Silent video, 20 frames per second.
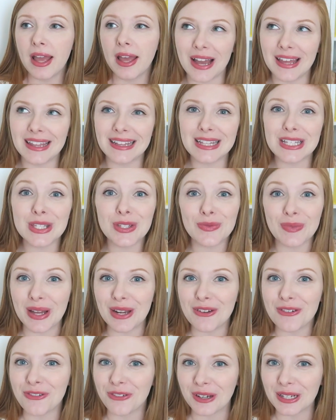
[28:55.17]
I think this
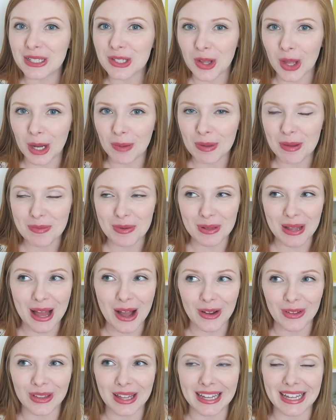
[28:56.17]
might have freaked a lot of people
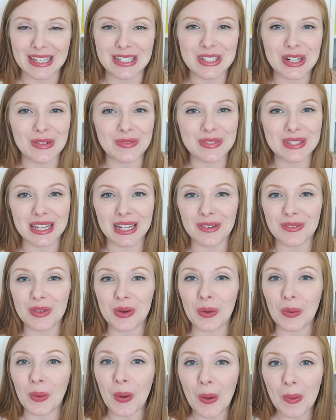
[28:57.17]
out, like in terms like of the
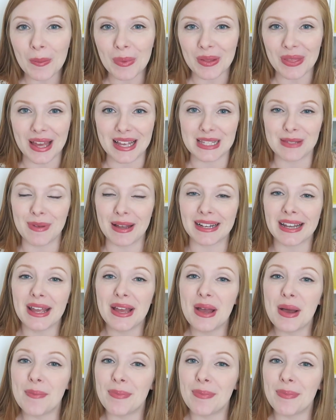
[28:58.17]
whole home birth aspect,